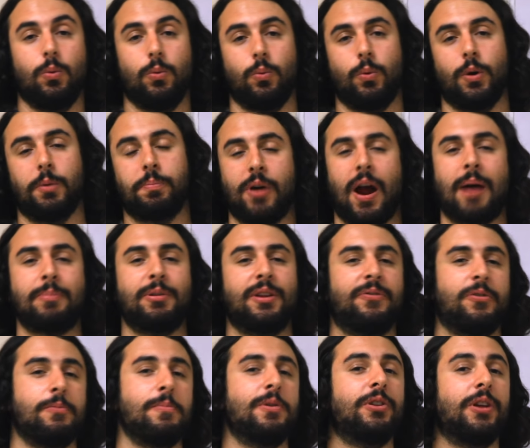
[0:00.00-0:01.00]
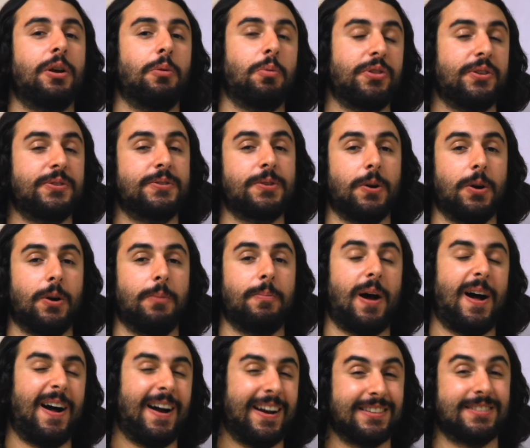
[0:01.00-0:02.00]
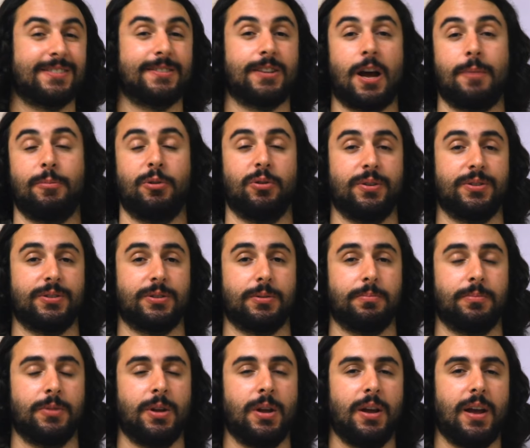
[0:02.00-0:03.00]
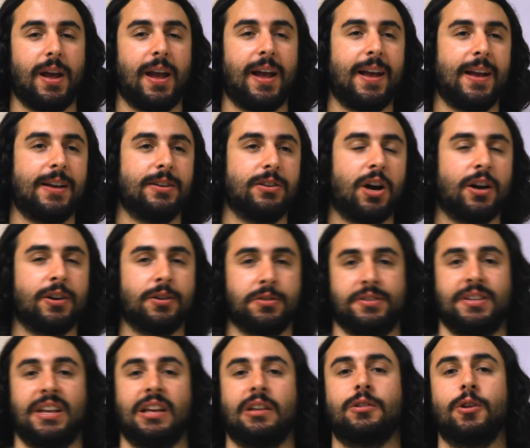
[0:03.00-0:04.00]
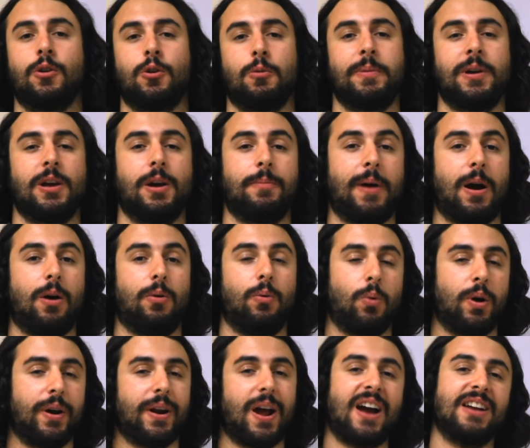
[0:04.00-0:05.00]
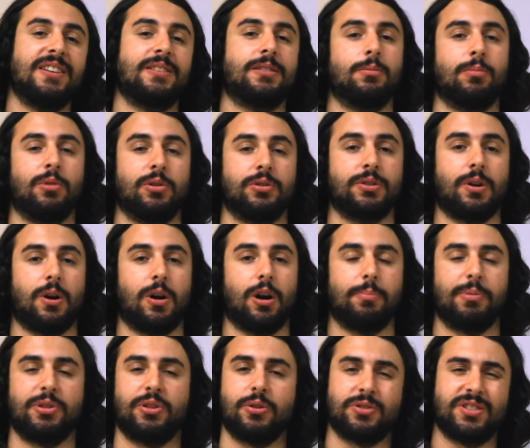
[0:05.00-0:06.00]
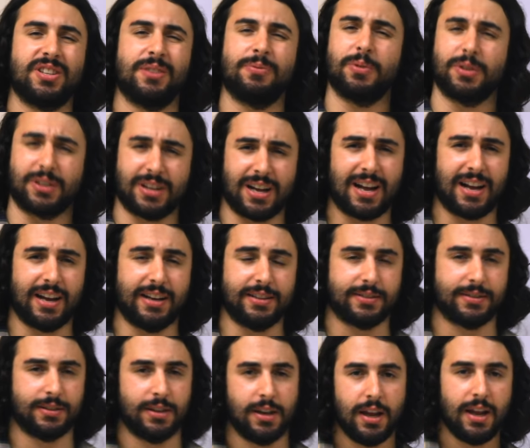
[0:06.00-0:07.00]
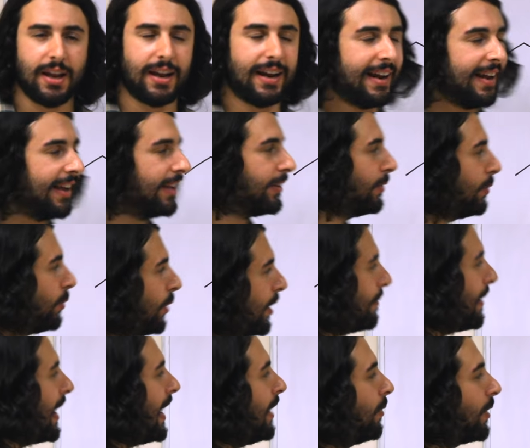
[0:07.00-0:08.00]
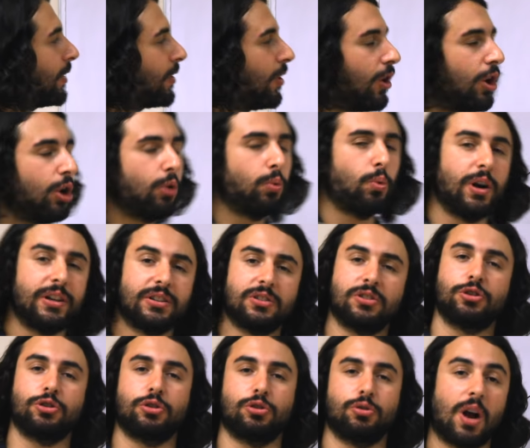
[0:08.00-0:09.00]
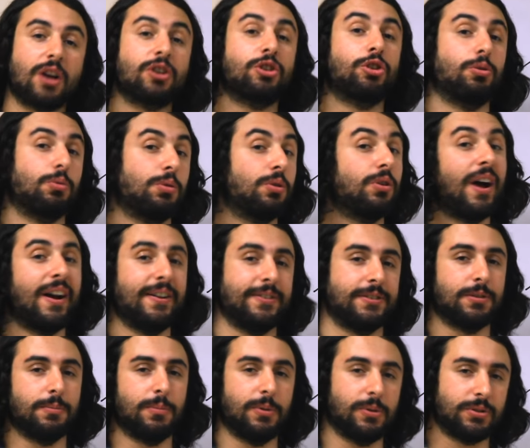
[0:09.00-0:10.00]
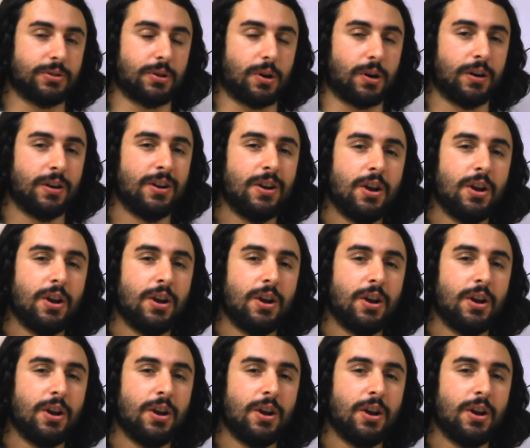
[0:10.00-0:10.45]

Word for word: we're probably familiar with the term isomerism and understand a little bit about what isomers are, but there's different kinds. And we may recall what structural isomers are.